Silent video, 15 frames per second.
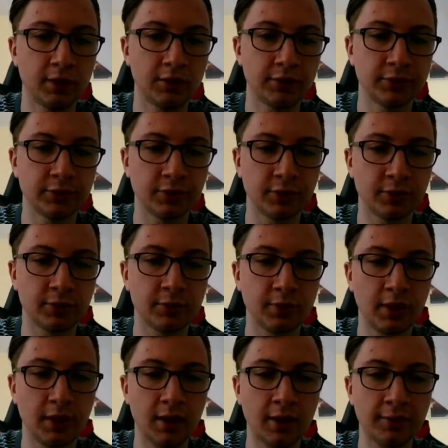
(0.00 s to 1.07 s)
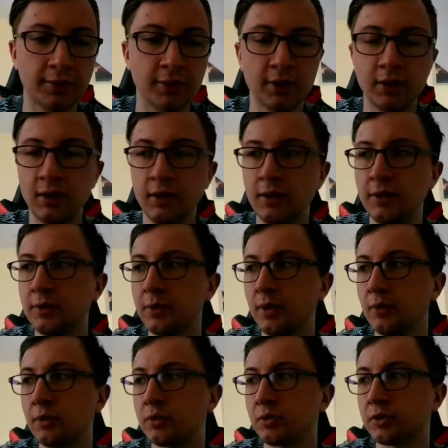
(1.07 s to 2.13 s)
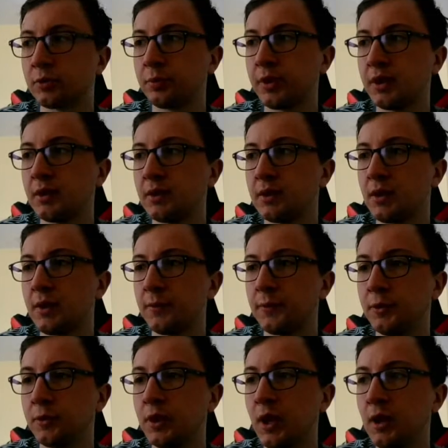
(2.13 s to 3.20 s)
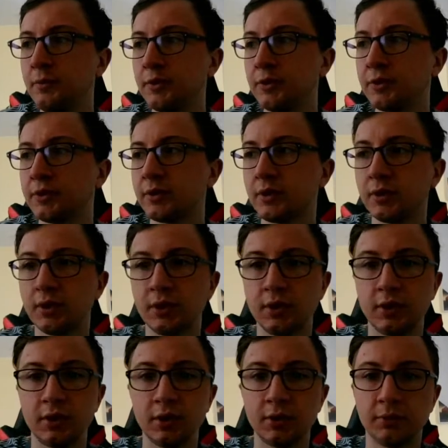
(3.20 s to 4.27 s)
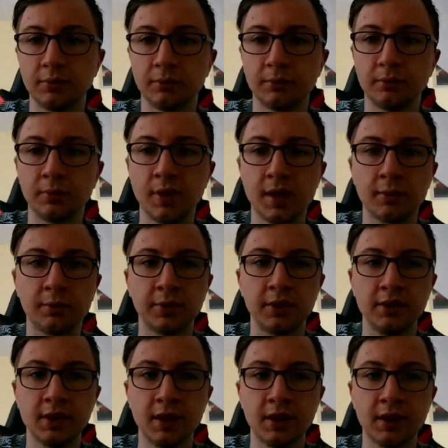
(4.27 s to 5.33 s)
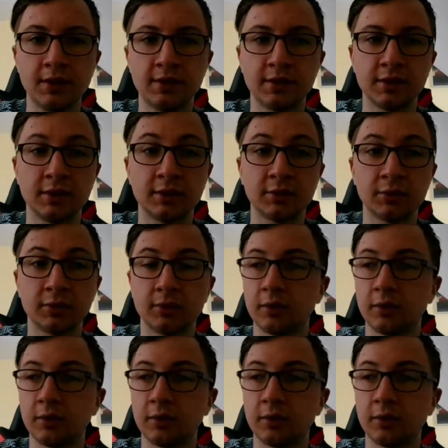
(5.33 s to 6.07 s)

So after e3, which was played in a few games, black played knight a6,